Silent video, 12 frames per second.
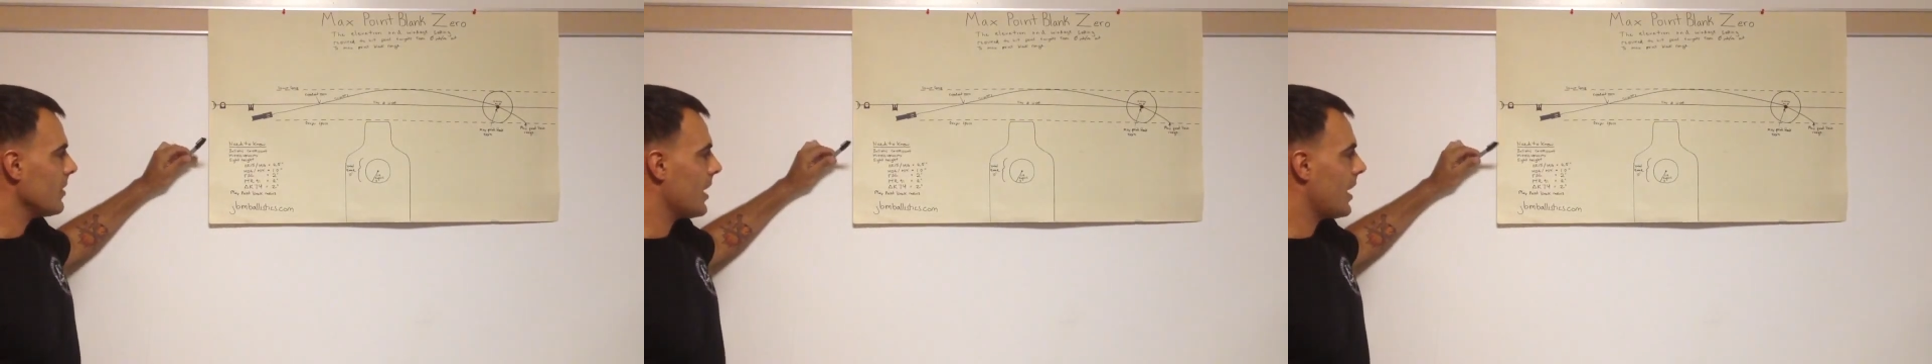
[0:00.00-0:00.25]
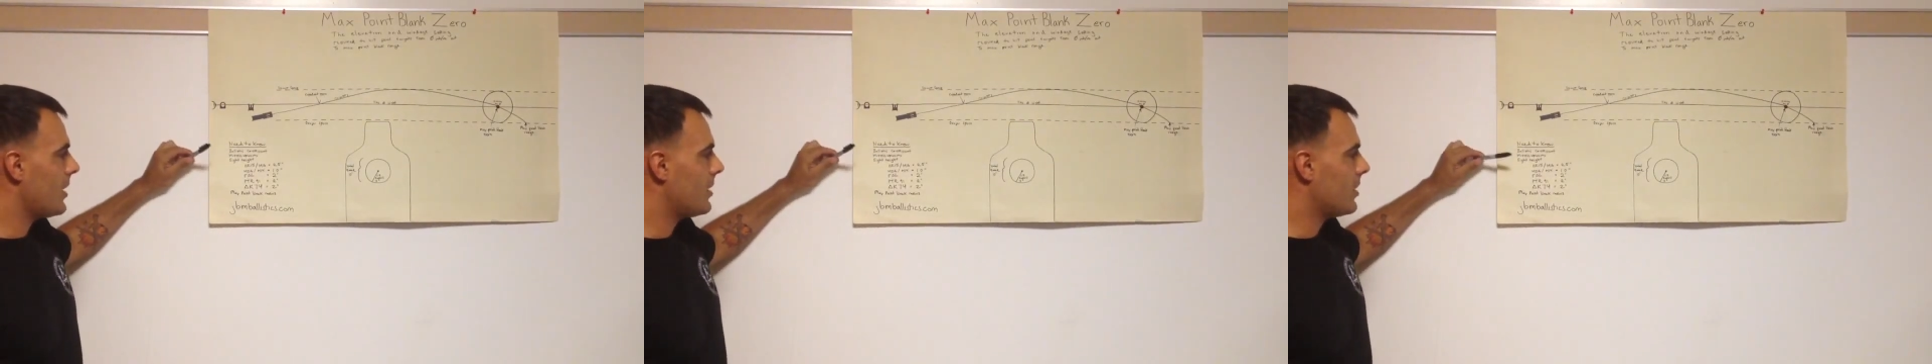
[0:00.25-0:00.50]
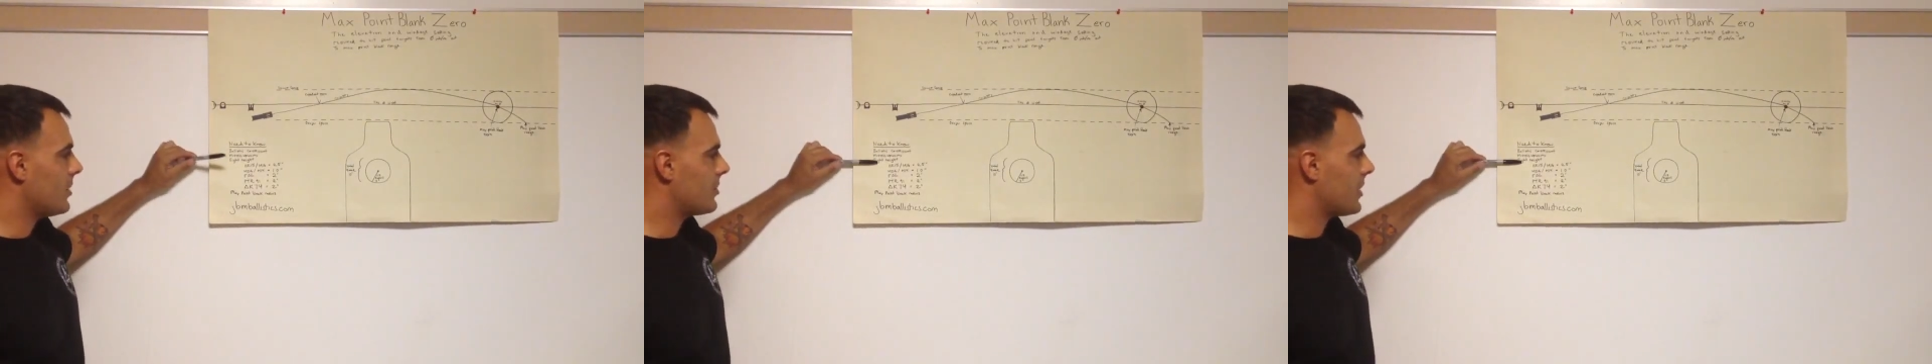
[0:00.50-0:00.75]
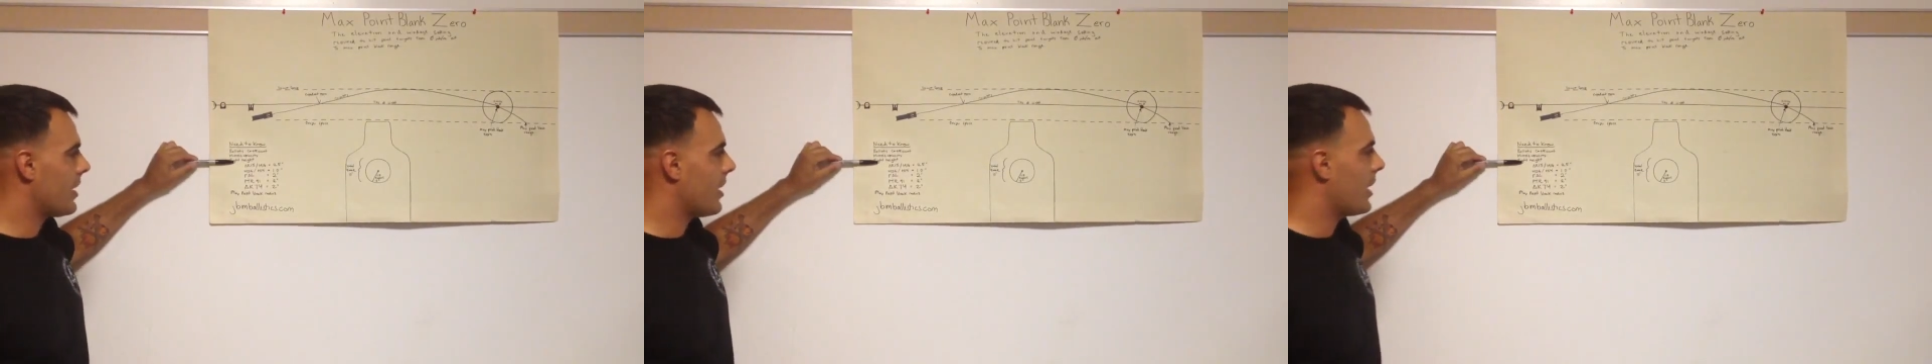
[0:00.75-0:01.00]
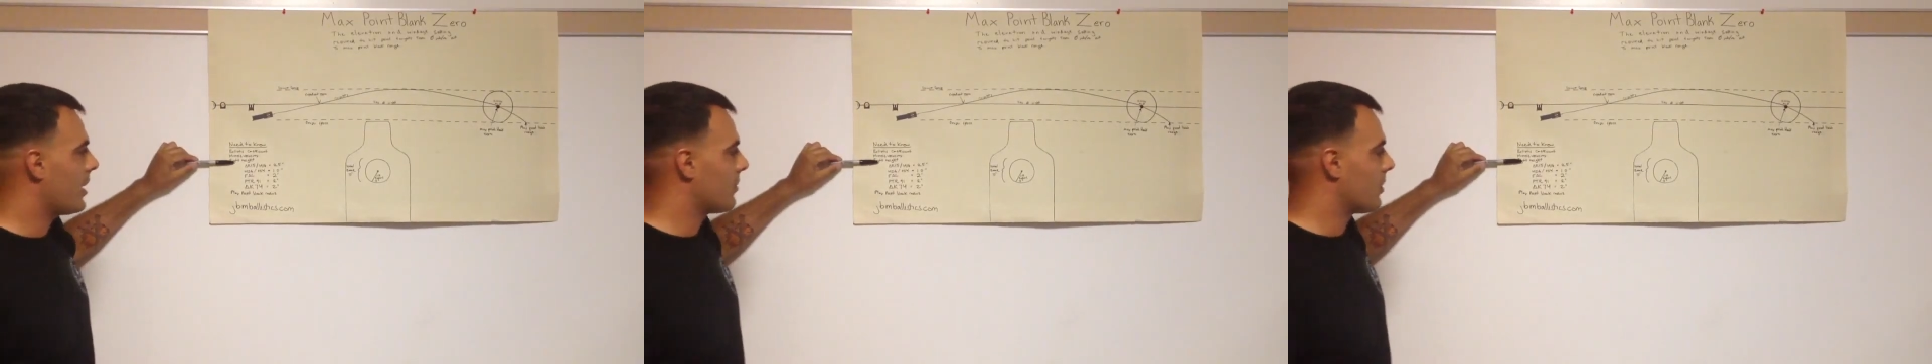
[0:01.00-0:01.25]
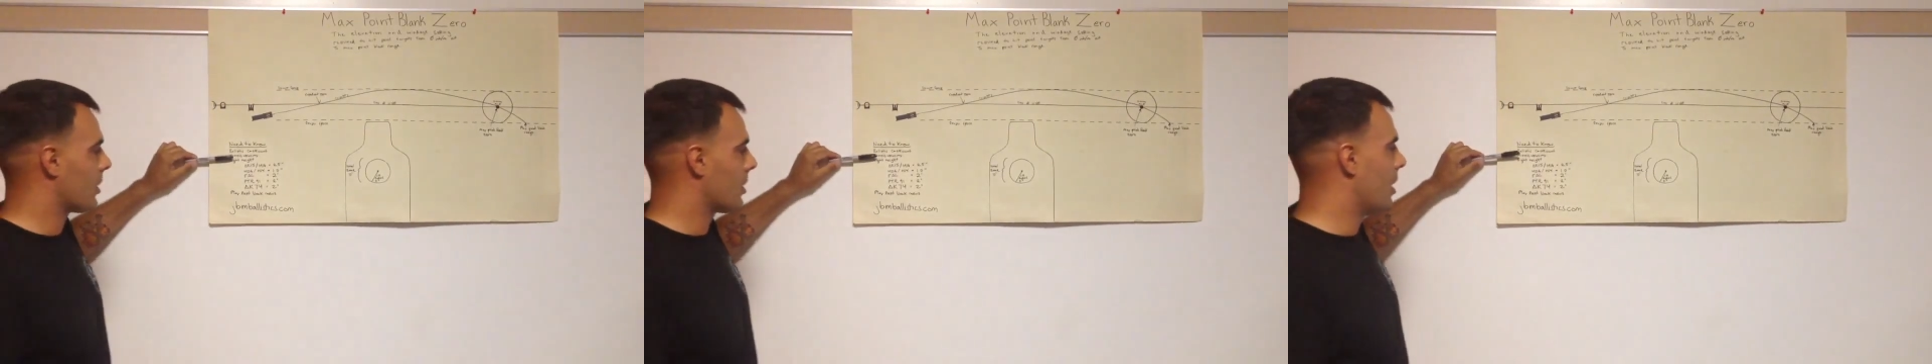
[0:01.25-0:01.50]
and the sight height of
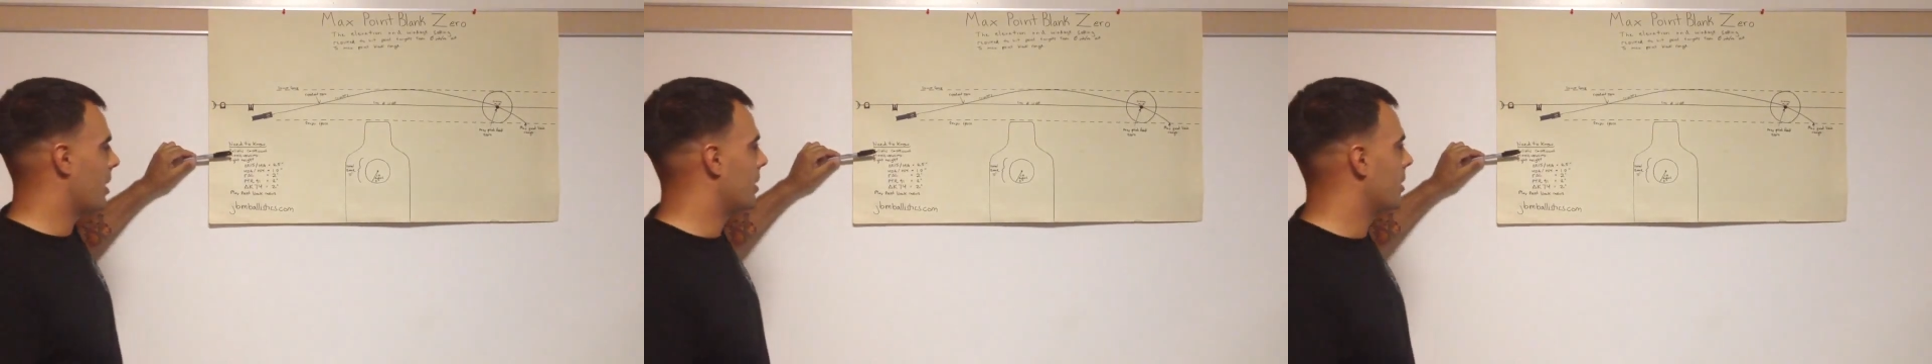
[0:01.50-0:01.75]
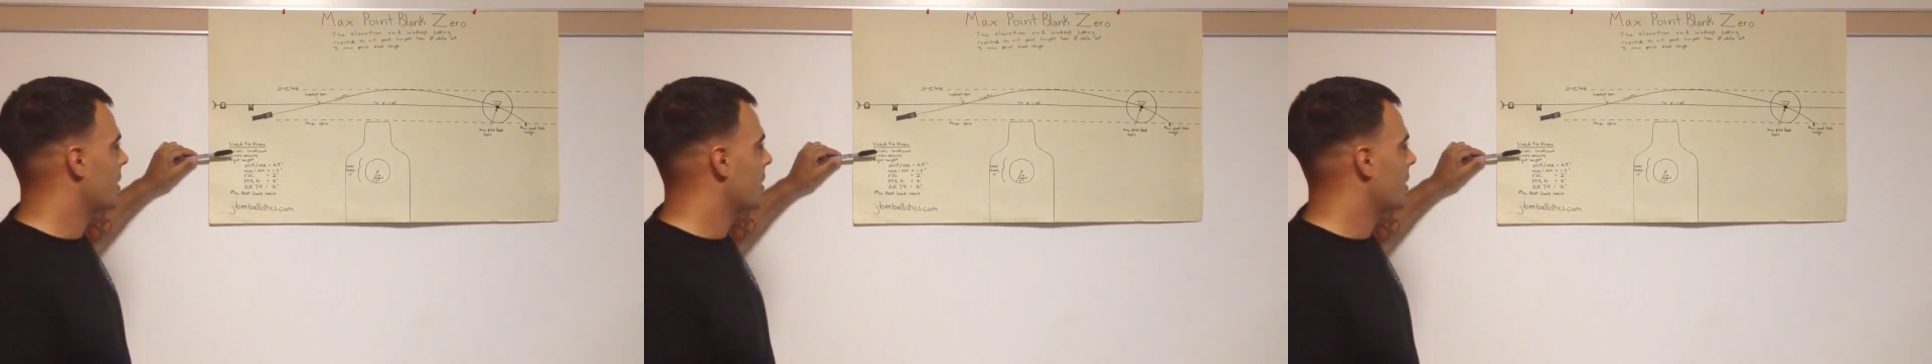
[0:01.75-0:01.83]
our gun.